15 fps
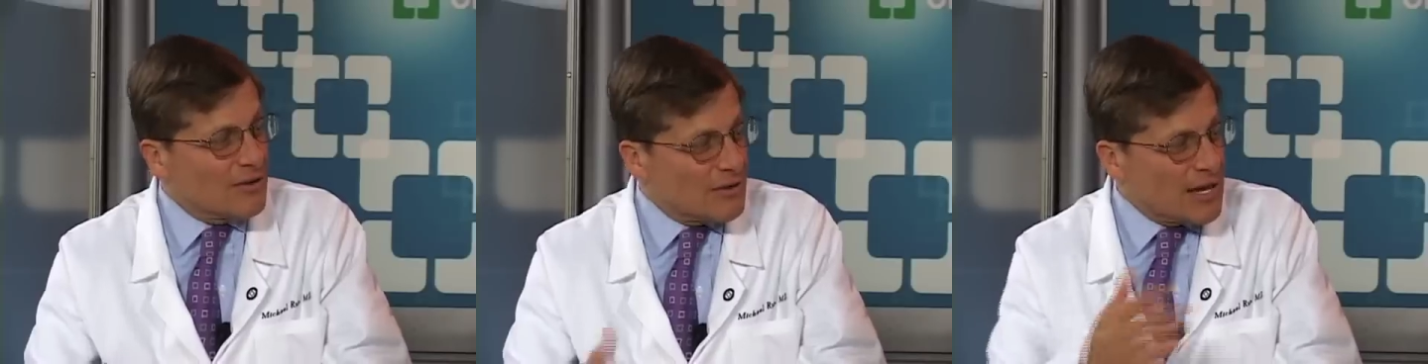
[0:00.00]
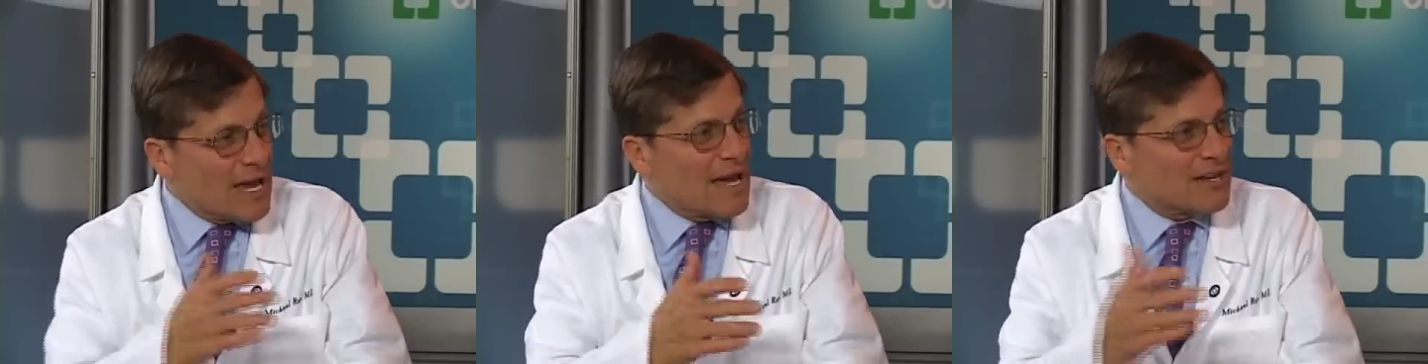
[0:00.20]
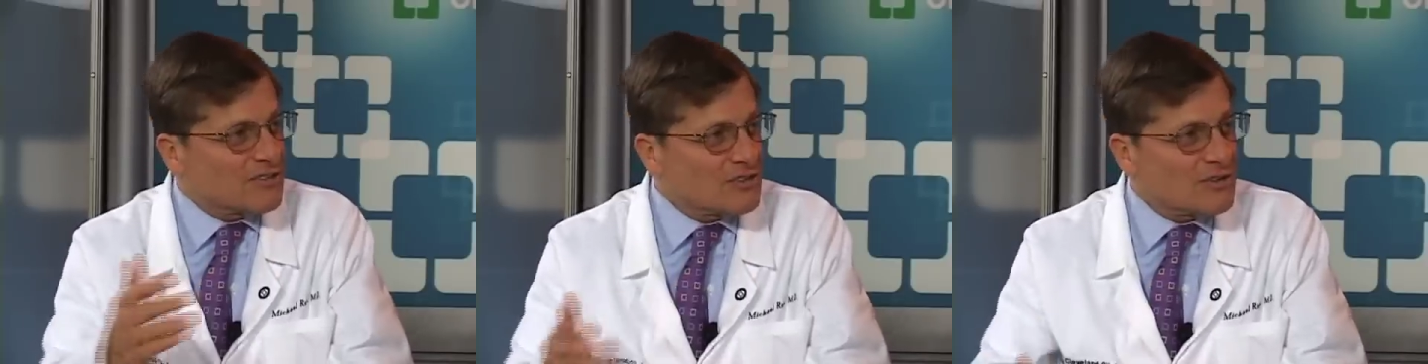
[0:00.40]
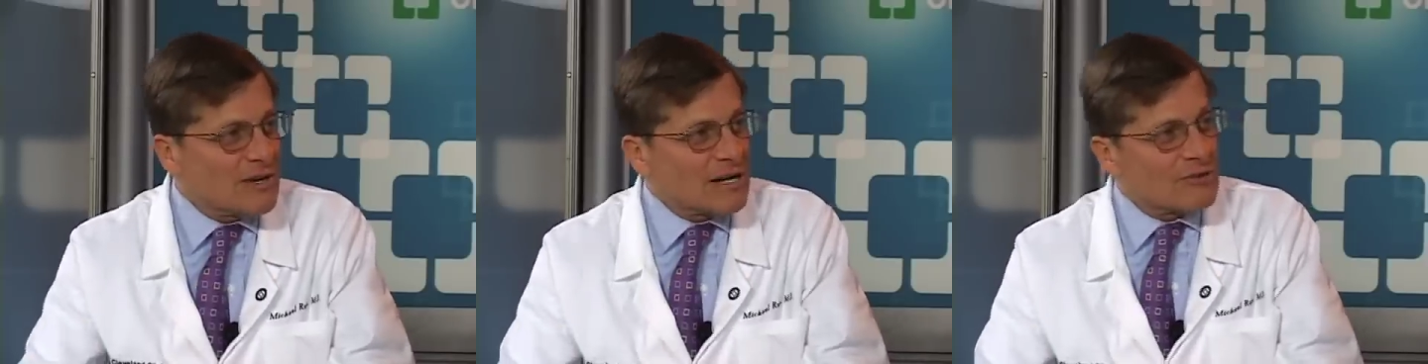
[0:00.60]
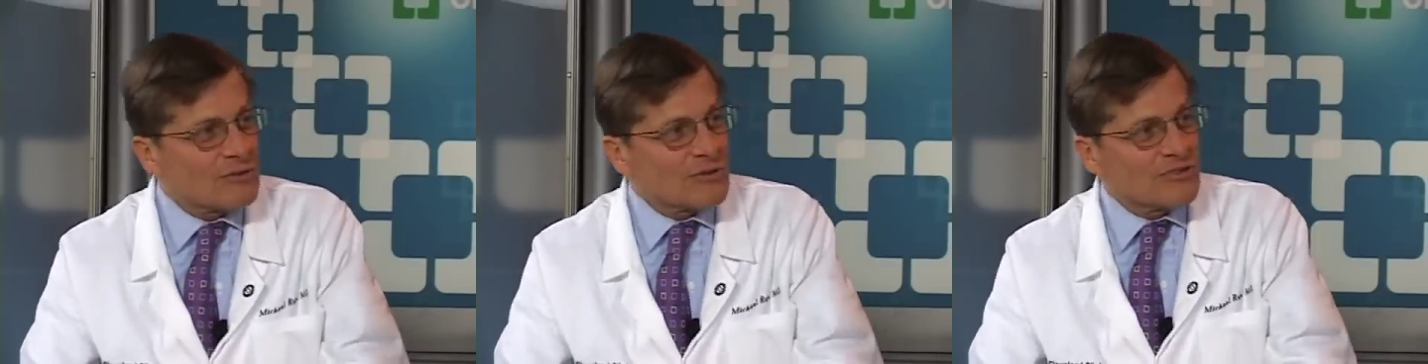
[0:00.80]
you know, okay. gas,
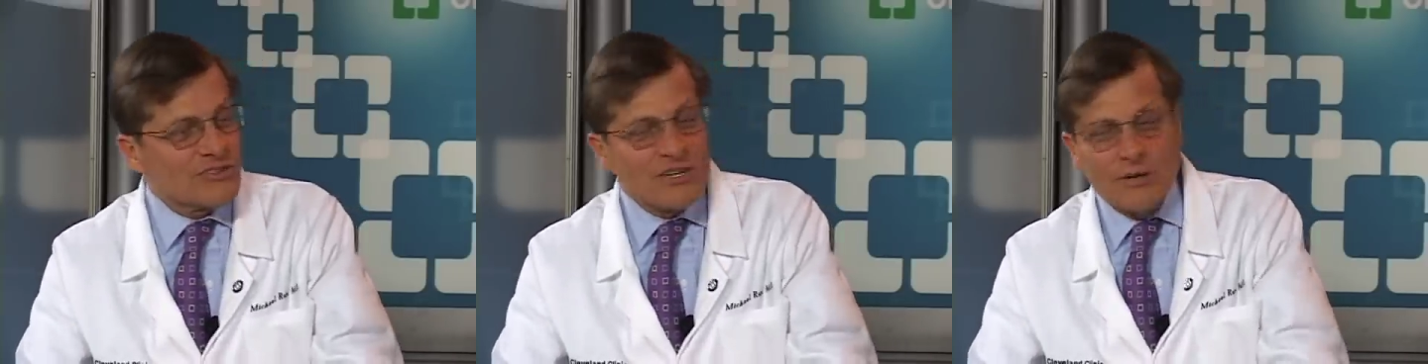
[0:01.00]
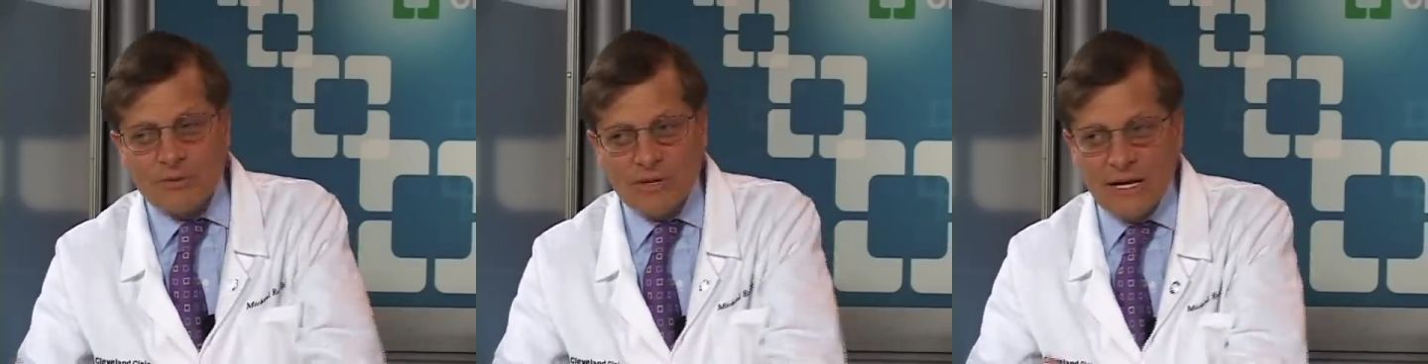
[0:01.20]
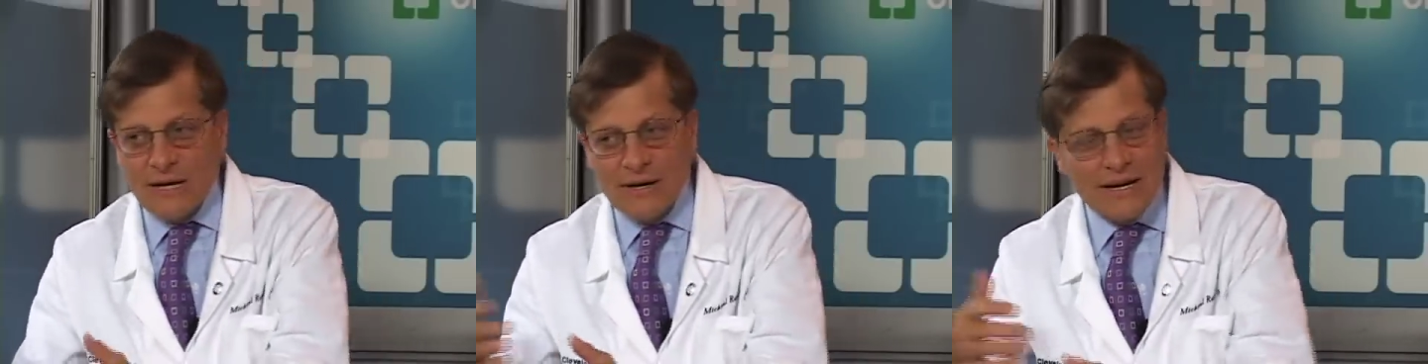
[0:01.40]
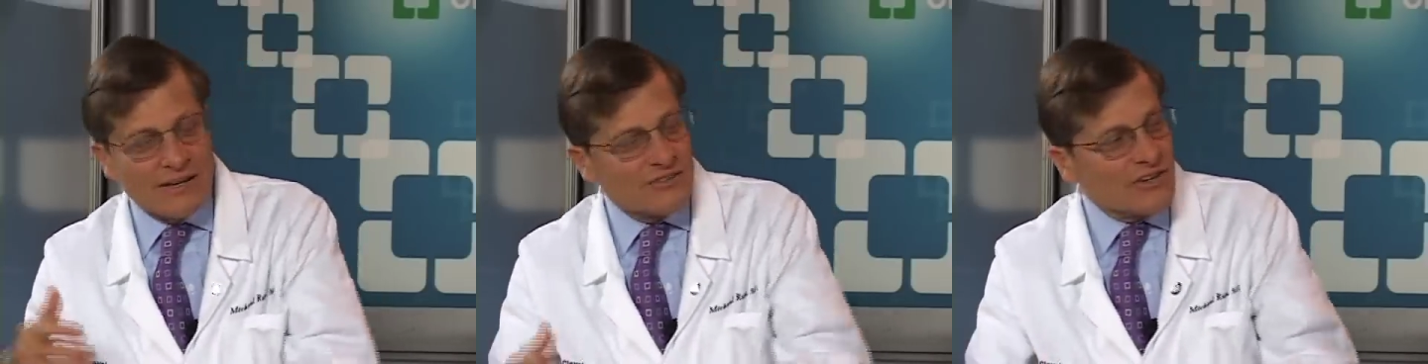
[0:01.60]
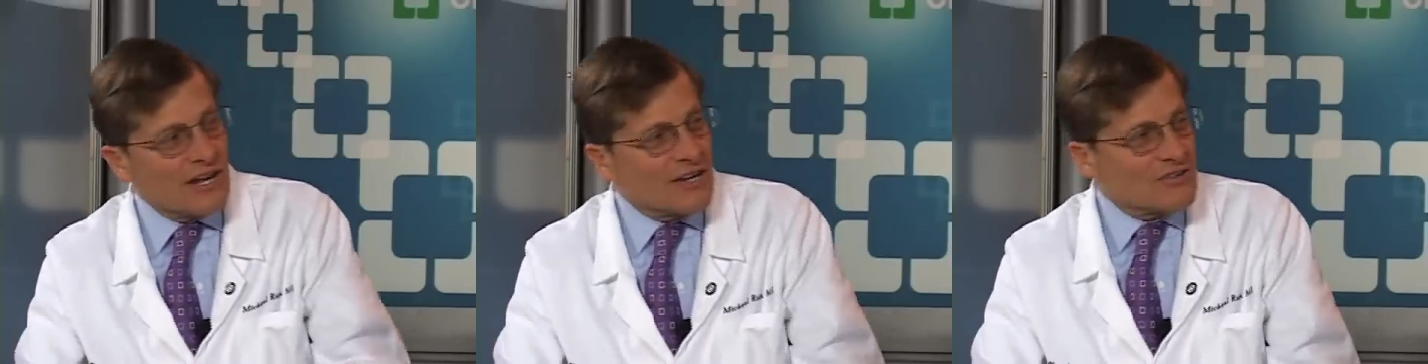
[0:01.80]
electricity, and without
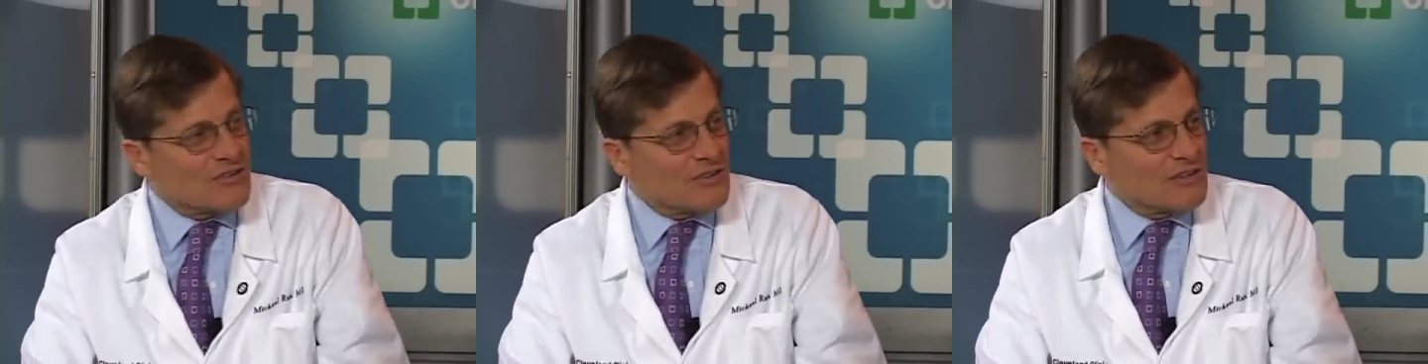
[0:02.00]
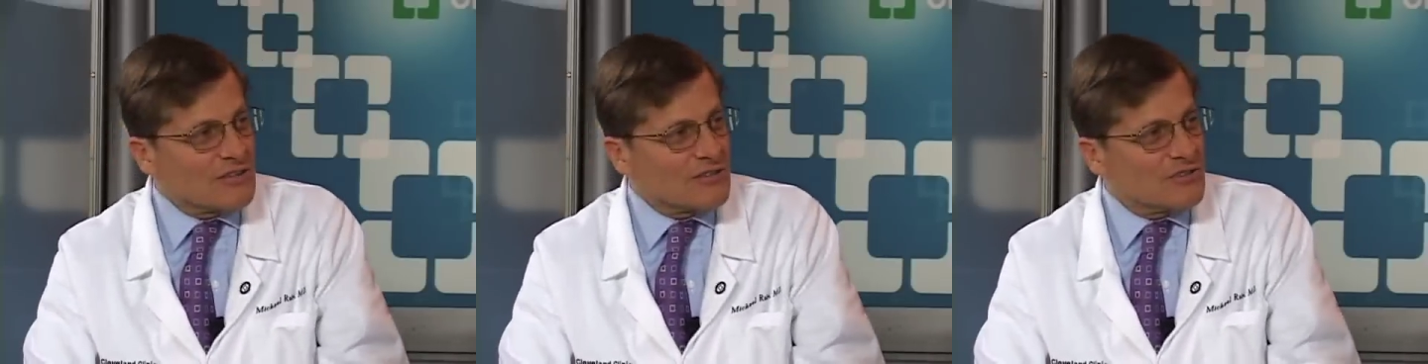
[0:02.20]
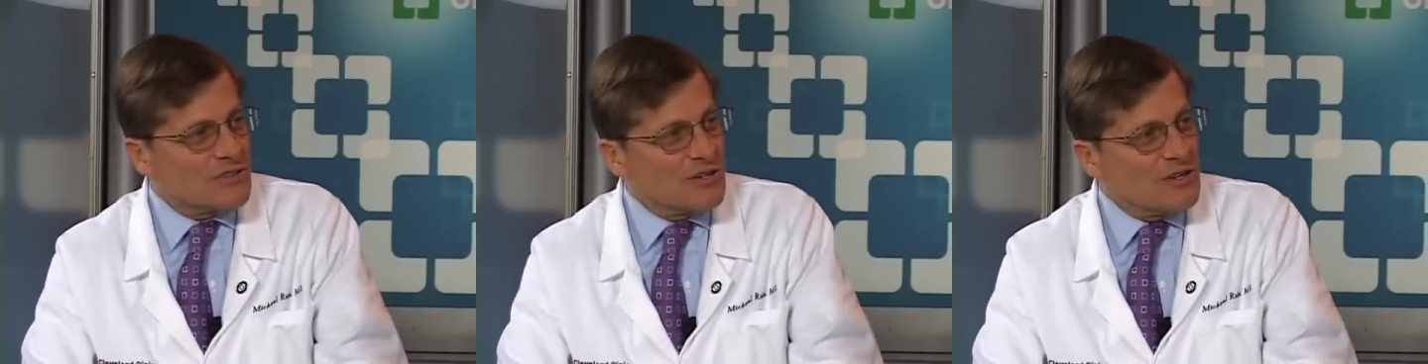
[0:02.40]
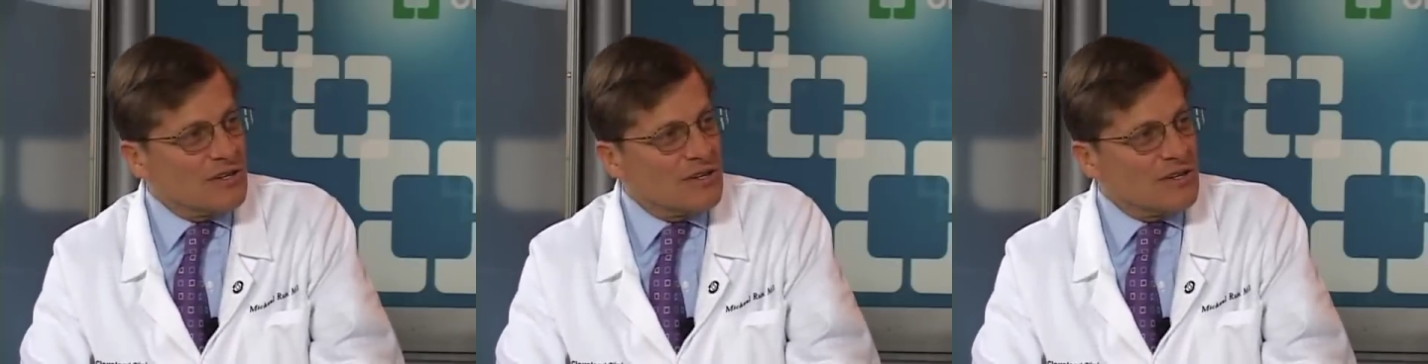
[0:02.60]
exogenous